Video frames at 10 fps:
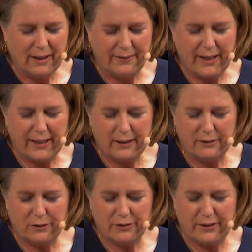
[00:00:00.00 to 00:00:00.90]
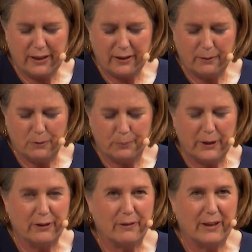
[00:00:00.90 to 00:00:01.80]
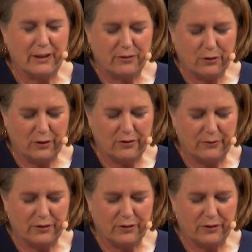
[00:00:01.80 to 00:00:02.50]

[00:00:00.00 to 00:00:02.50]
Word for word: and that understanding will be your greatest source